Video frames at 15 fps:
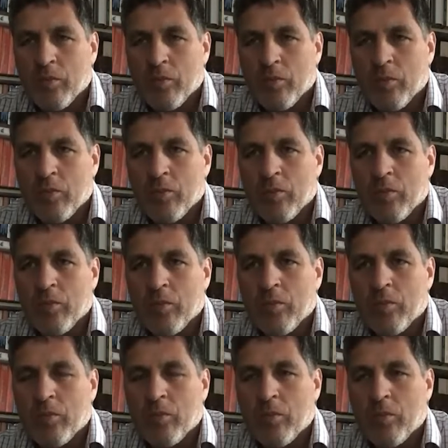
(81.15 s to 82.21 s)

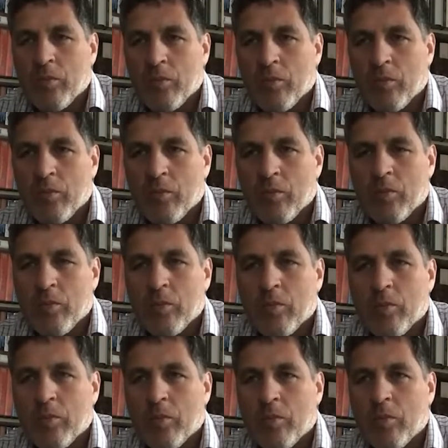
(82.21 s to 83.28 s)

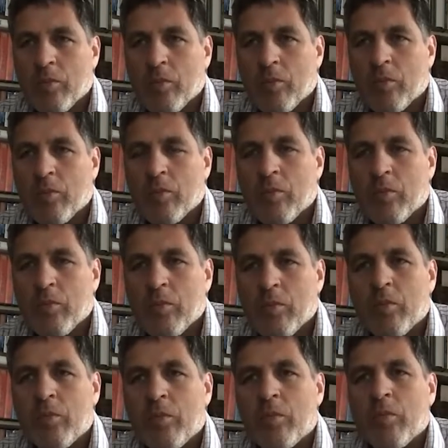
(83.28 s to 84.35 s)

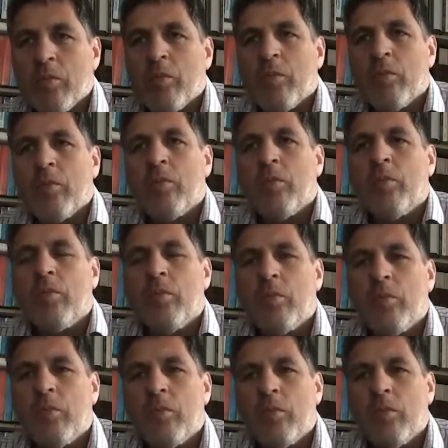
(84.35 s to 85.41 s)

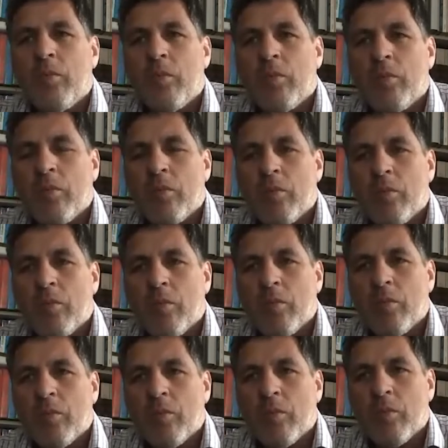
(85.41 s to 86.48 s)

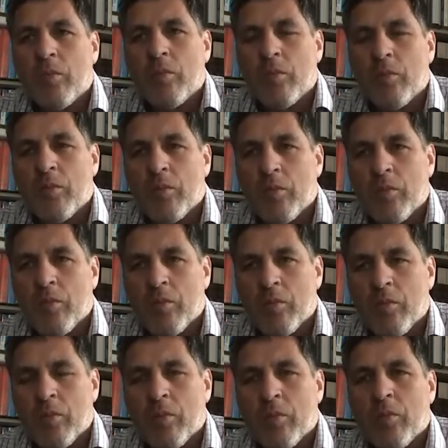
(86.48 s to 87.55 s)

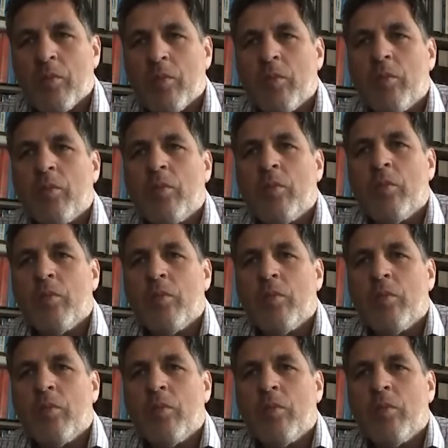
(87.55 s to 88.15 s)
(not speaking)